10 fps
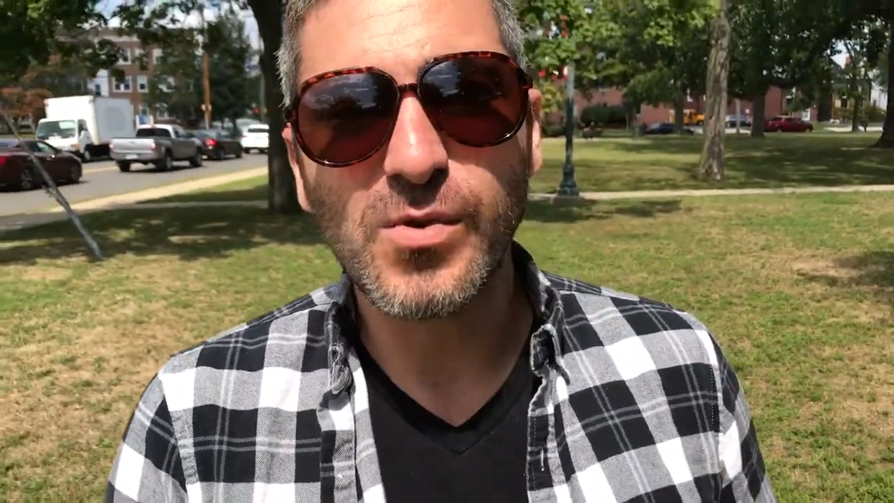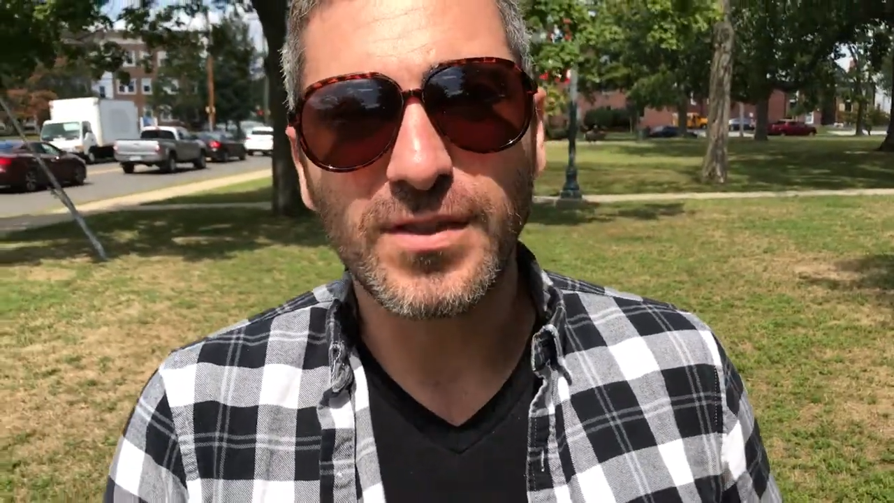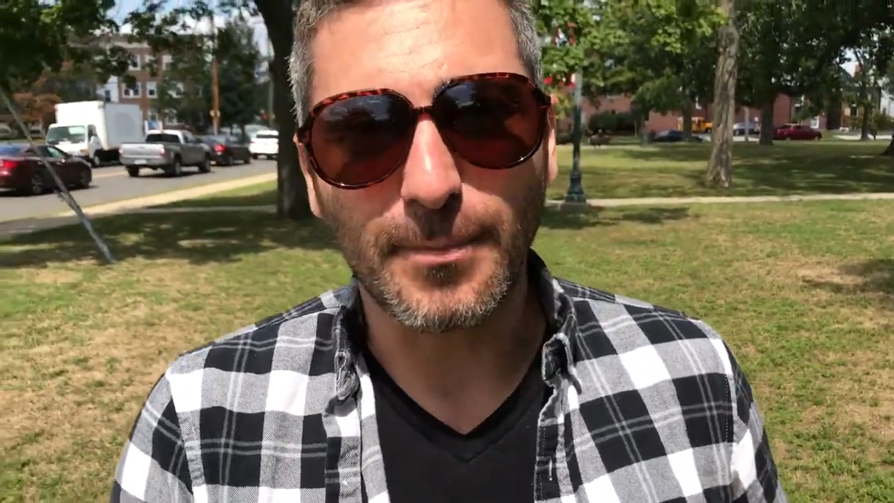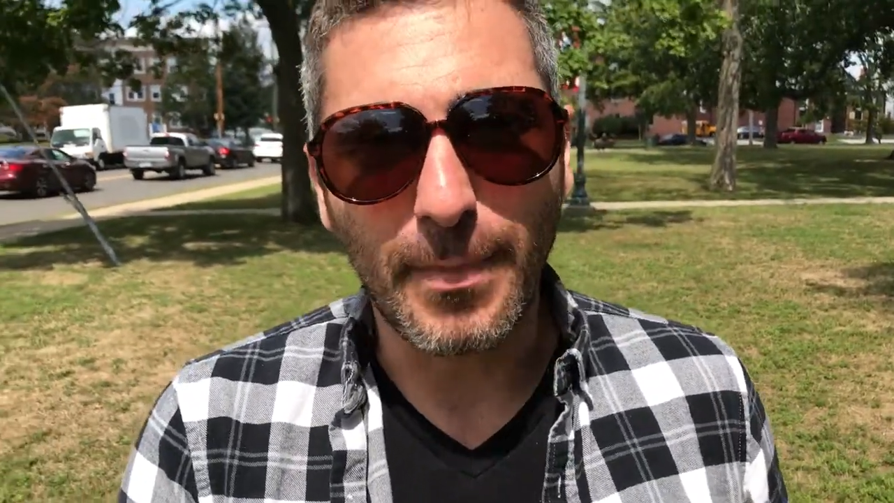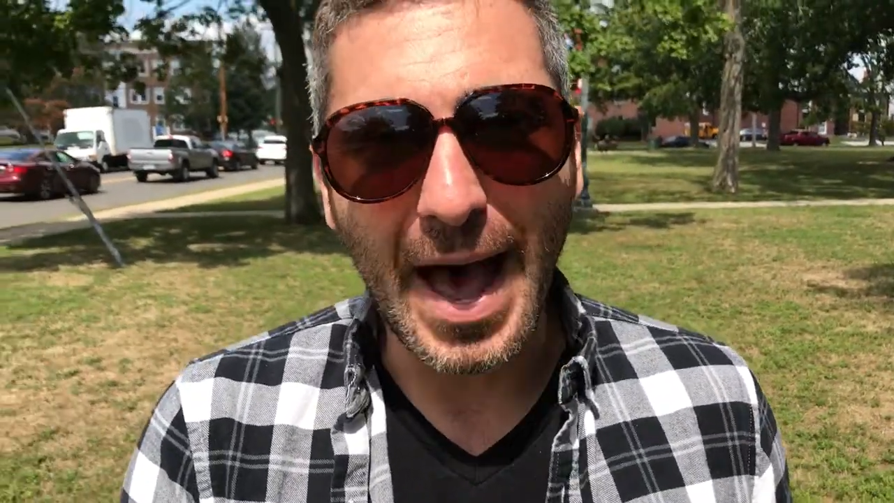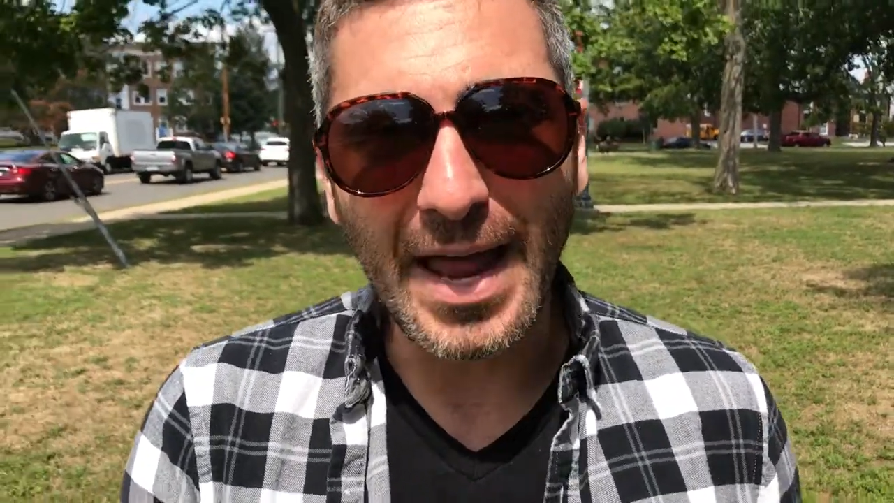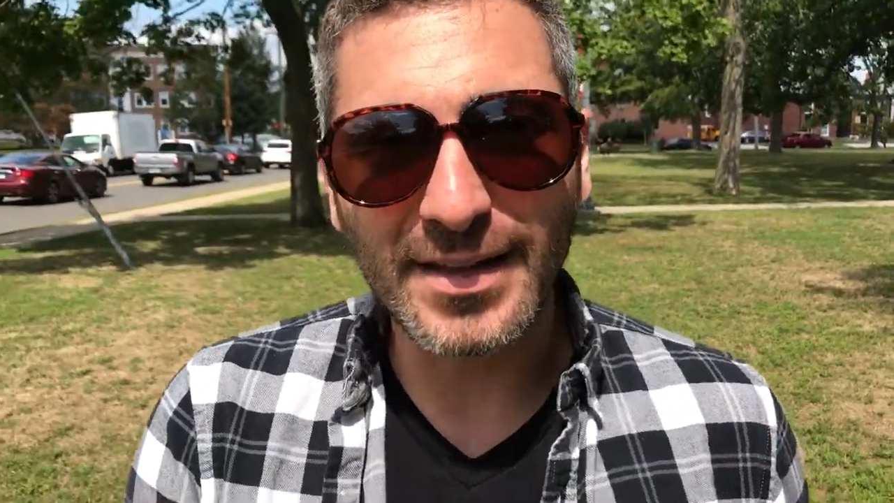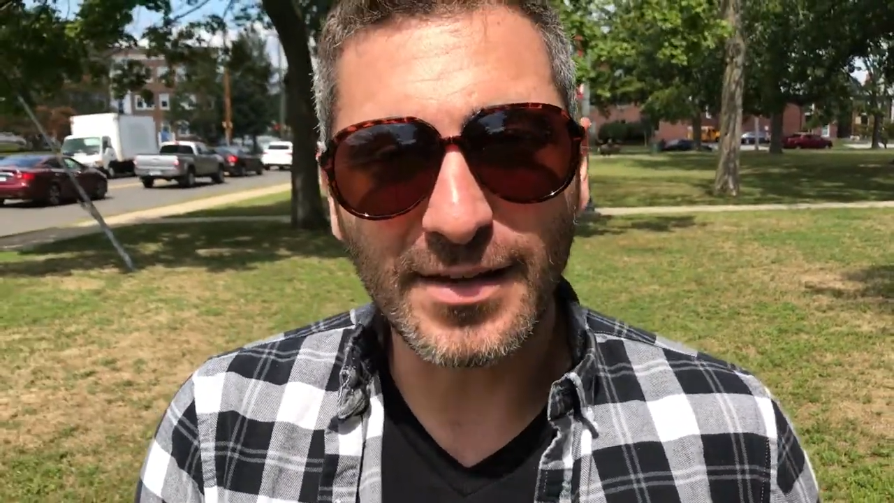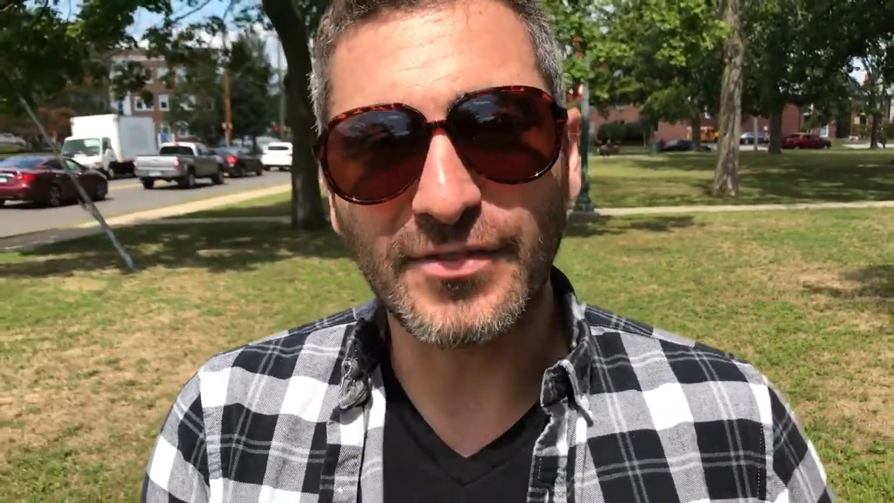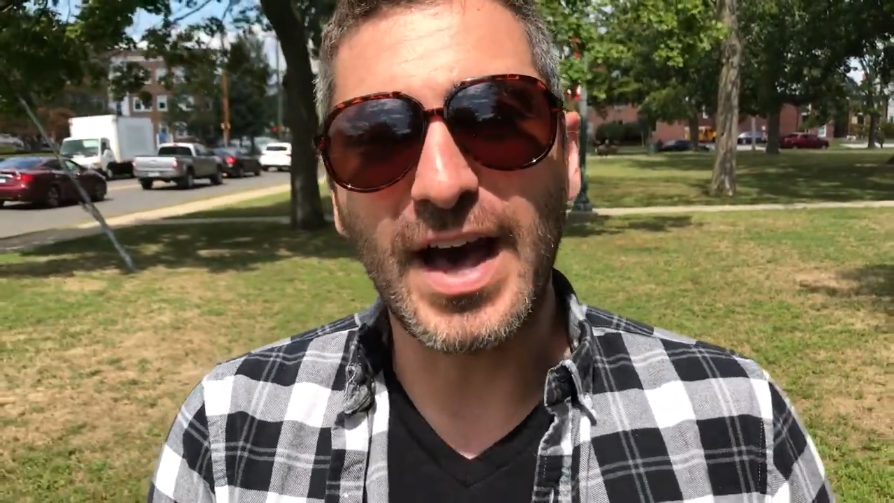with a
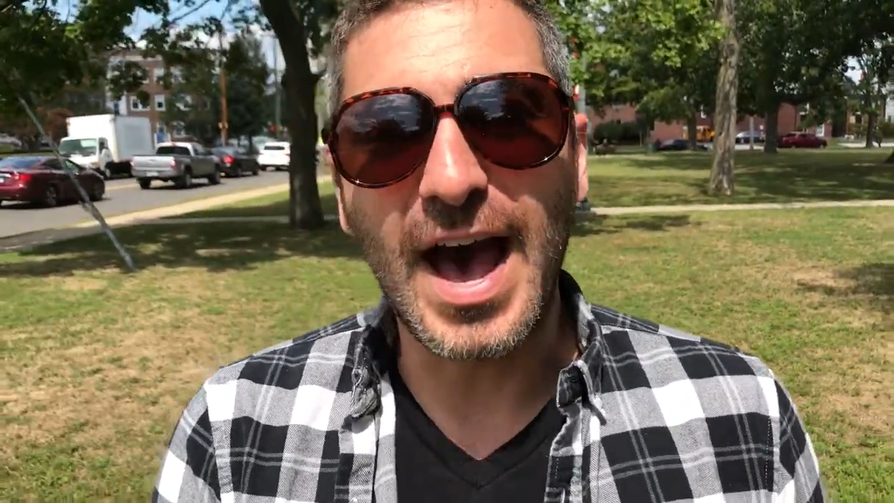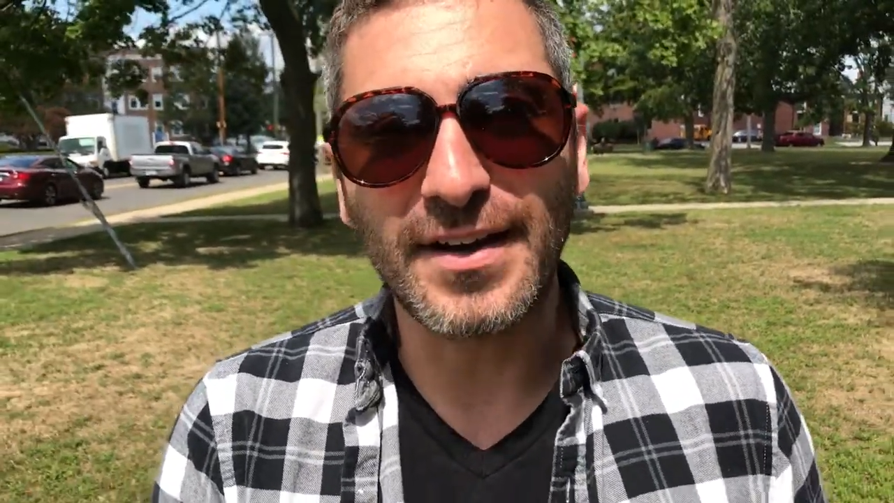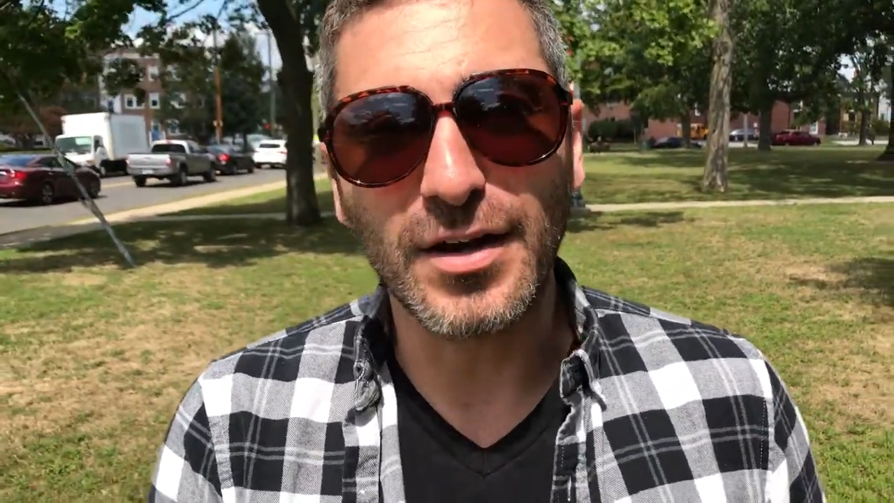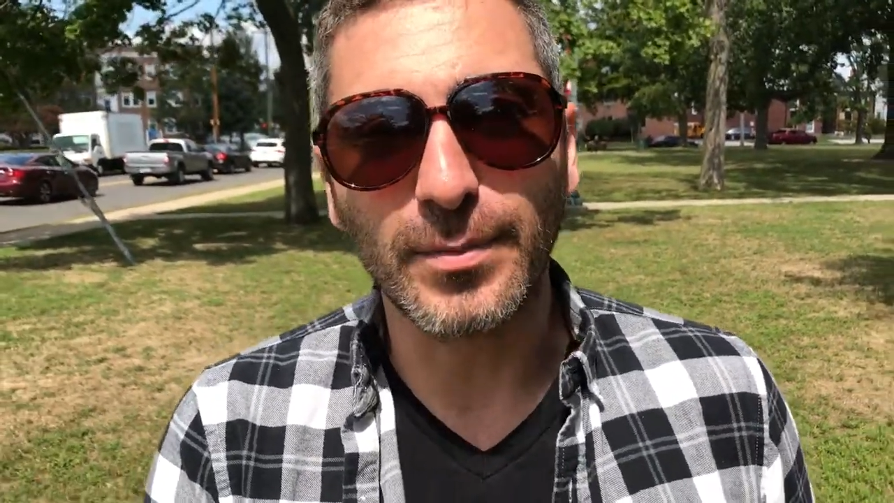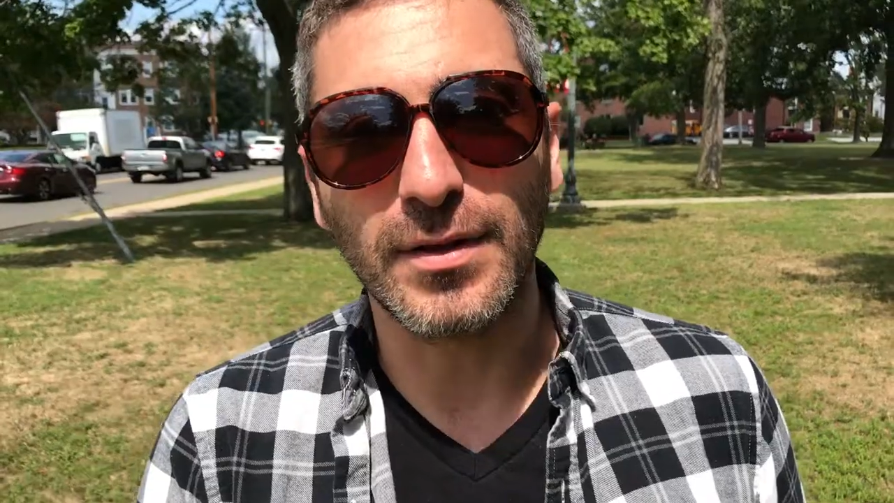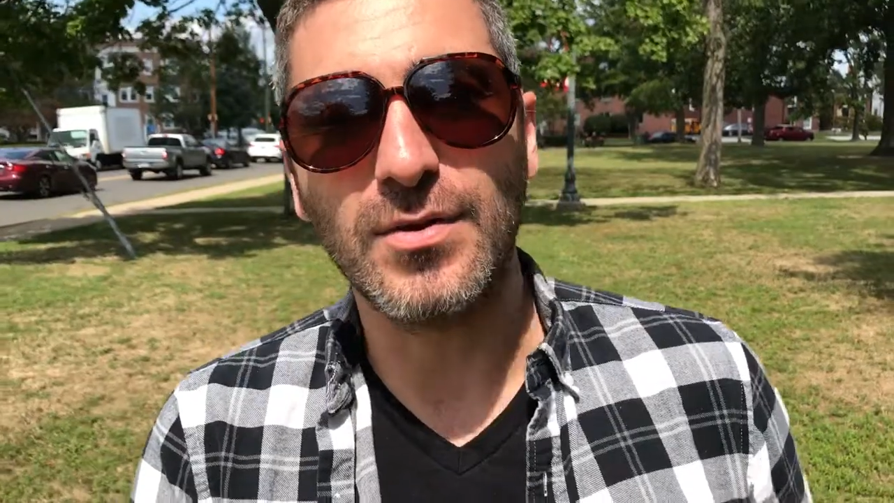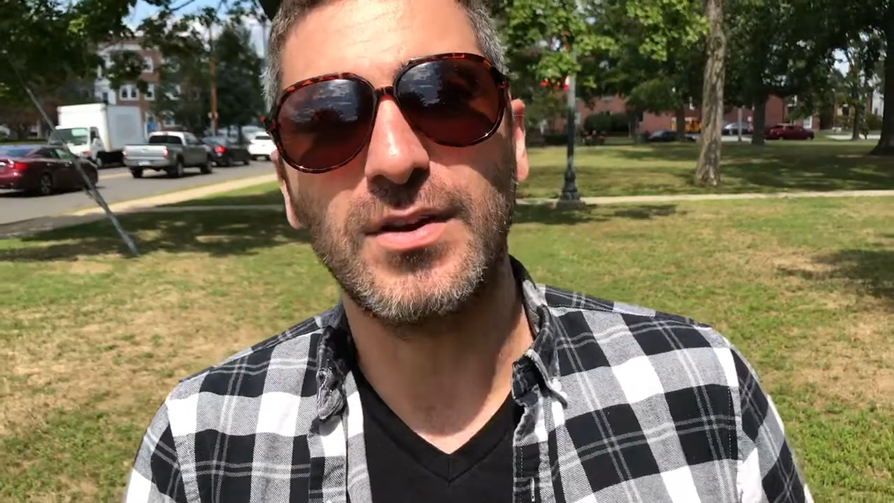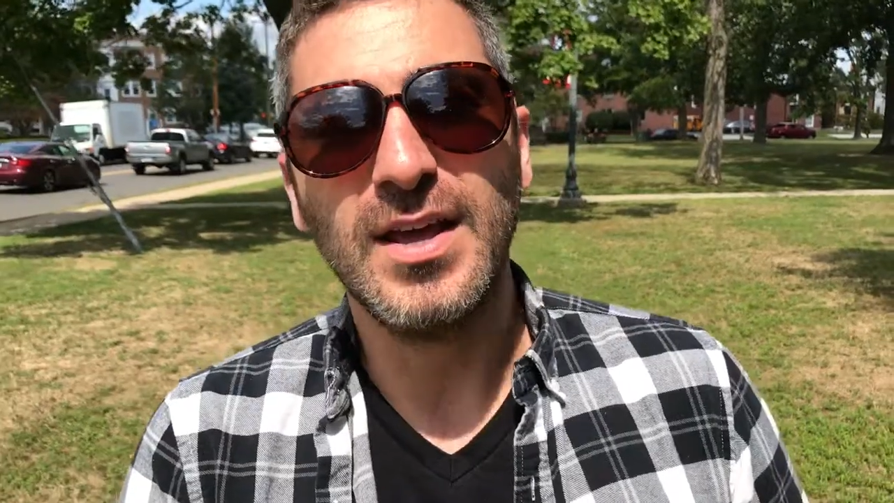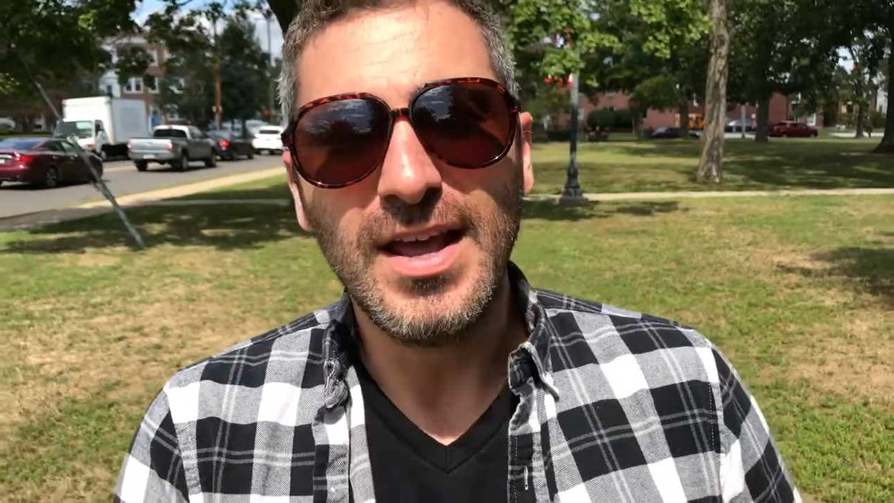pilot of a hot air balloon